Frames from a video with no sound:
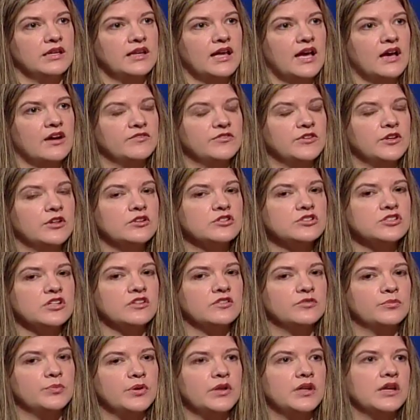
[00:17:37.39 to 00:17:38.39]
Now, if you're
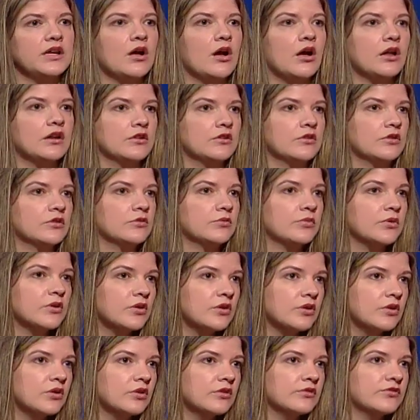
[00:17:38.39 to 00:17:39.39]
just putting on a new
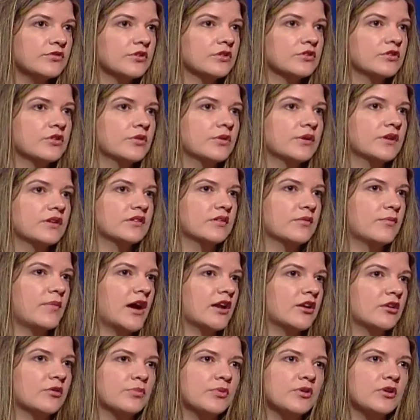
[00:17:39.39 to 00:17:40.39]
roof or doing some
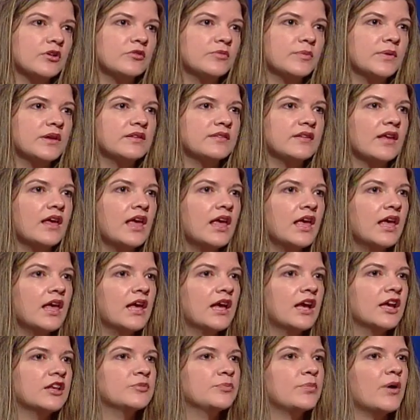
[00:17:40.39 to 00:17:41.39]
minor improvements,
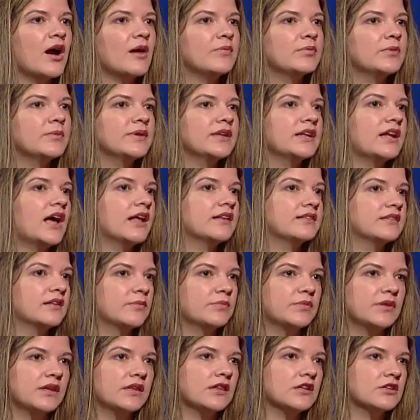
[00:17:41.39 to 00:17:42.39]
it's probably not
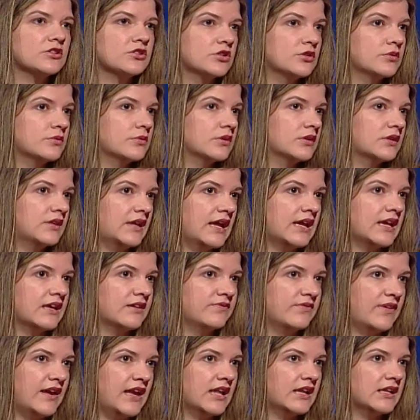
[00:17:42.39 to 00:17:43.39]
something that you would take
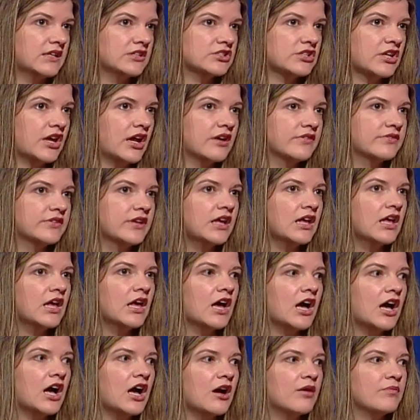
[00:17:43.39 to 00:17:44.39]
advantage of.
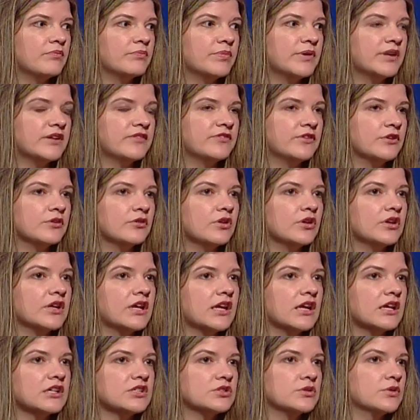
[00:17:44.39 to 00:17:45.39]
But if you're
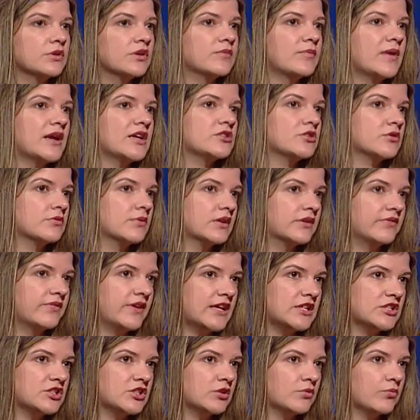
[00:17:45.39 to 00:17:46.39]
looking at doing major
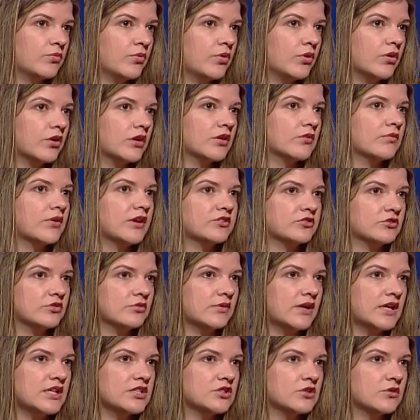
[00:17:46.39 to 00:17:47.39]
renovation work and
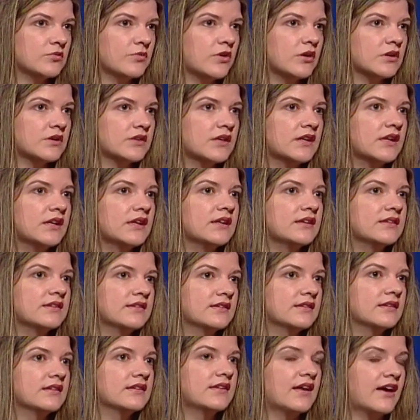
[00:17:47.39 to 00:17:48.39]
restoration work, then it
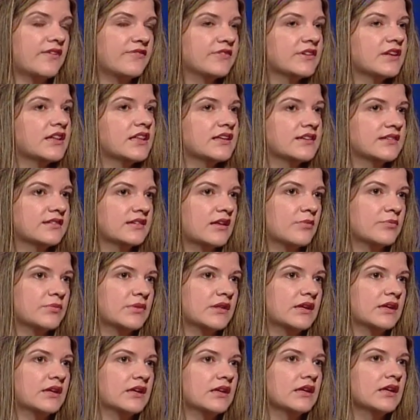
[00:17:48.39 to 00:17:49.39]
is definitely
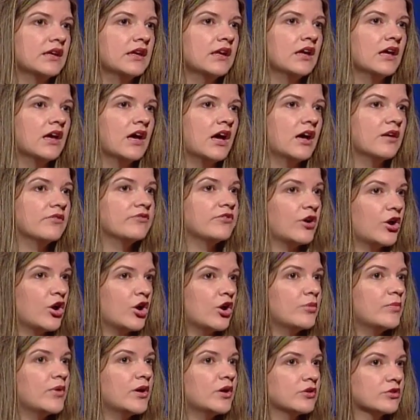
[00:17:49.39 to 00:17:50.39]
something for
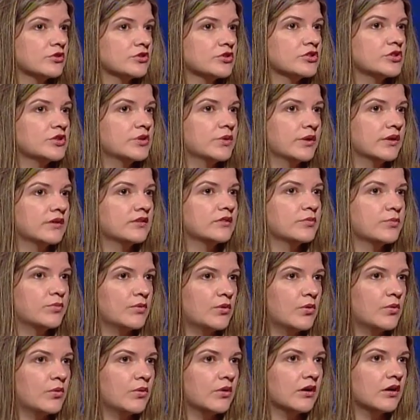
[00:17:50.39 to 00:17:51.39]
homeowners to
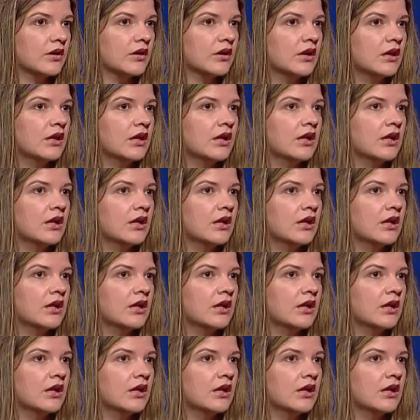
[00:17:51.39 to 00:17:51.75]
explore.